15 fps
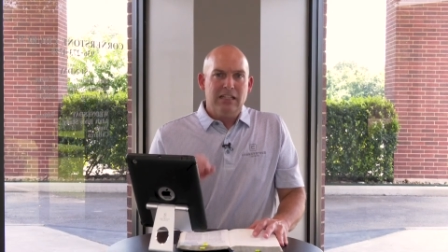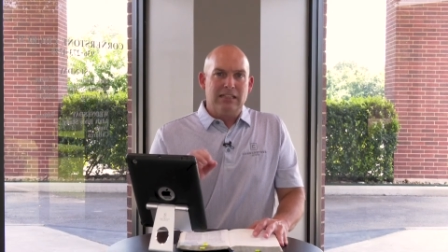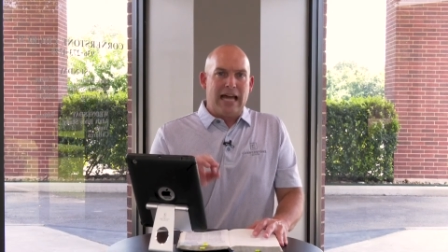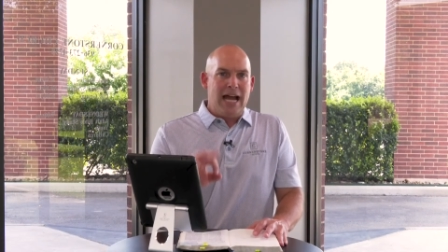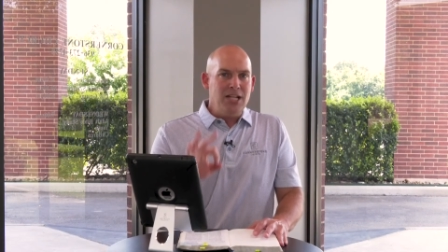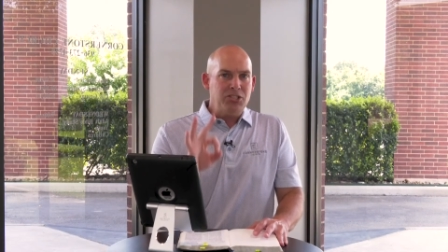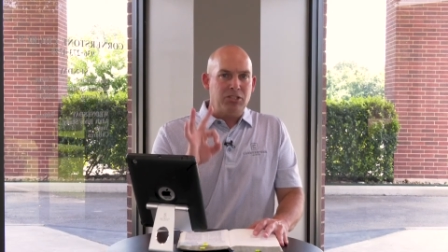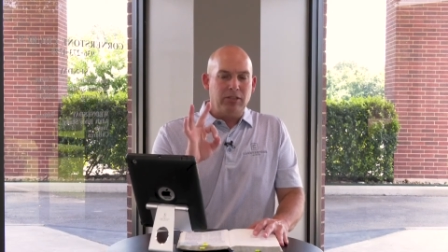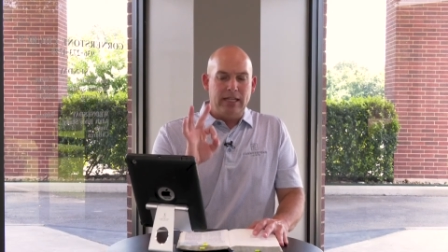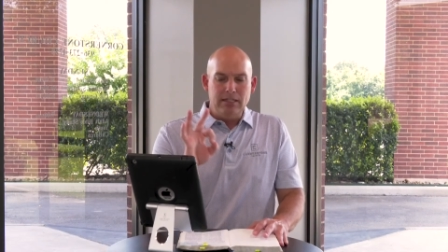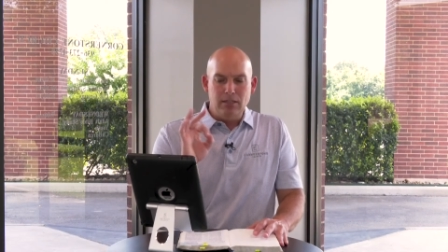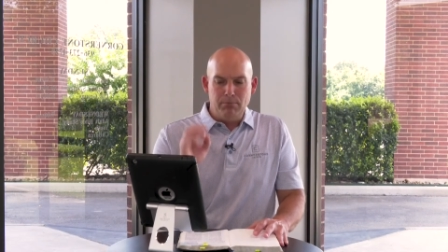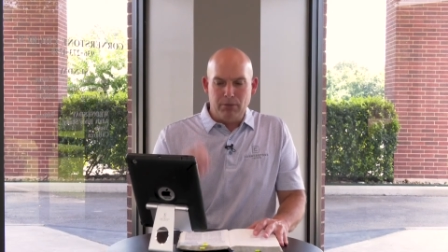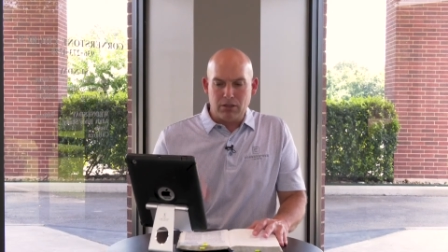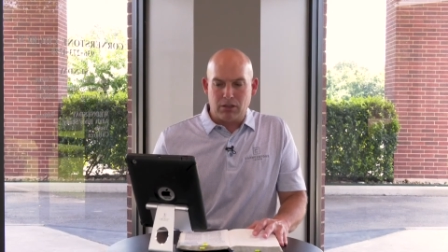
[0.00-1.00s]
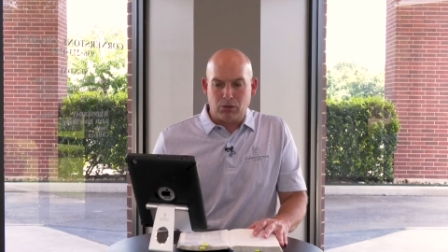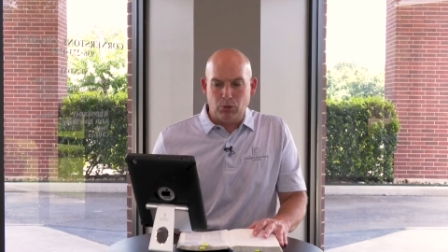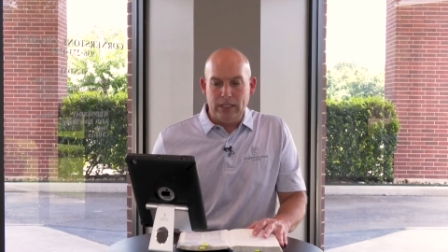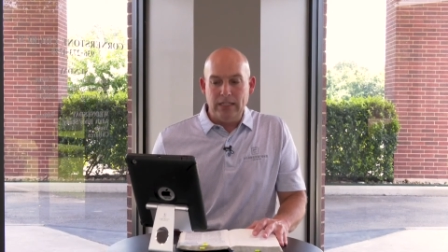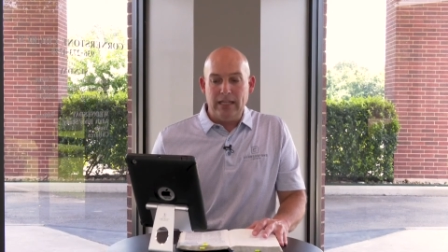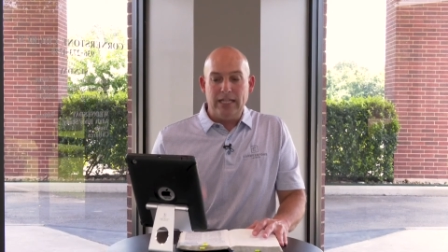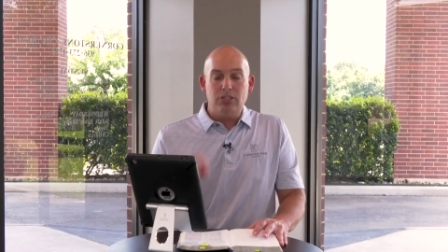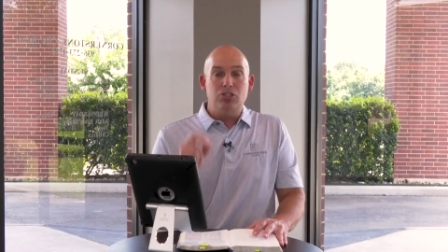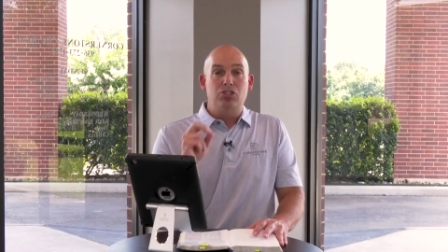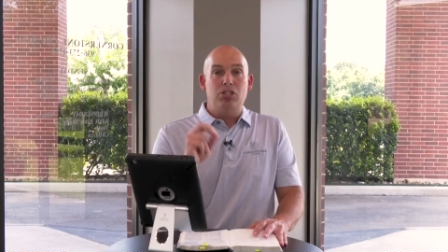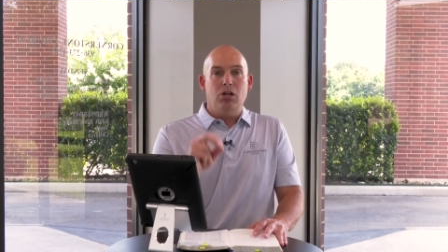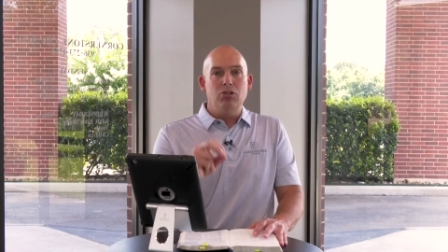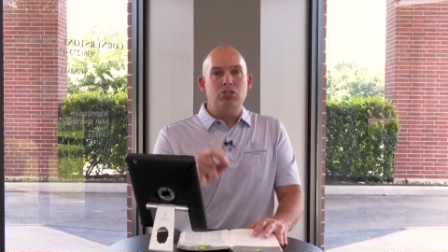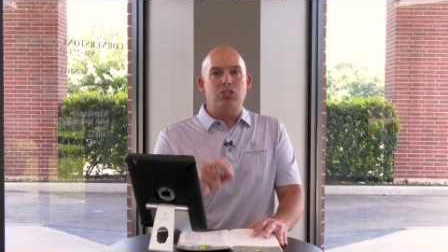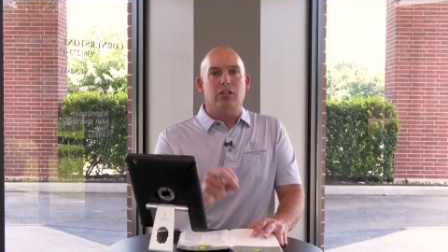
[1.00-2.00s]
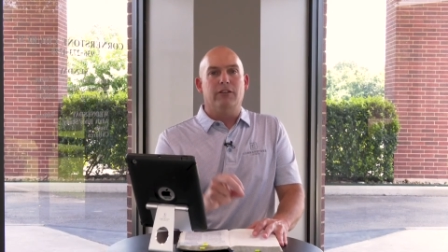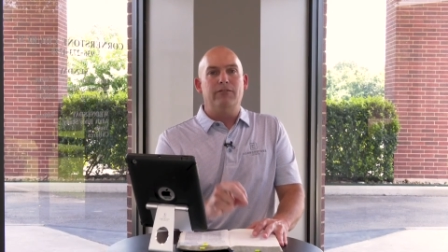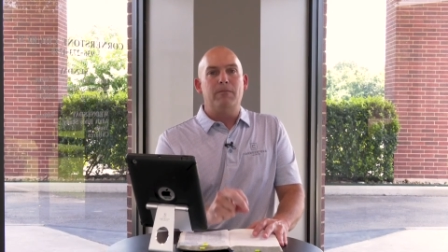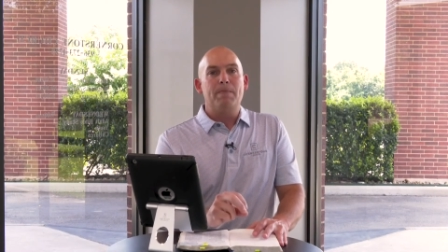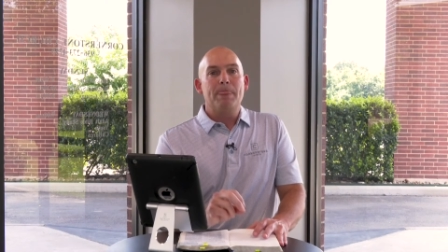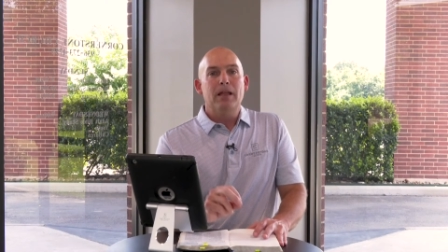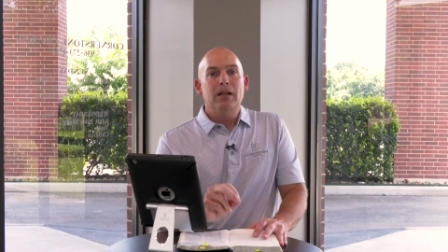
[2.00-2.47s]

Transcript: Lastly, number three, that Joseph